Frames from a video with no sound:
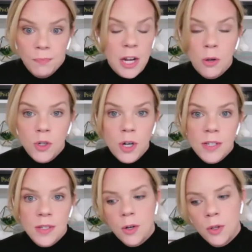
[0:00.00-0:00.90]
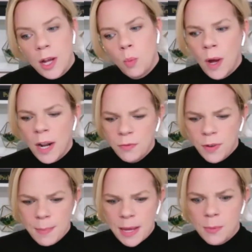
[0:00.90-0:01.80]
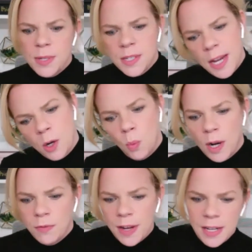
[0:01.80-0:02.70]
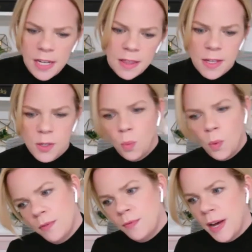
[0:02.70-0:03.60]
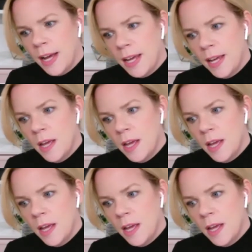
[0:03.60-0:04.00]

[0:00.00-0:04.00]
They don't trust. They're like, what if I make a mistake? What if I need this? What if I'm,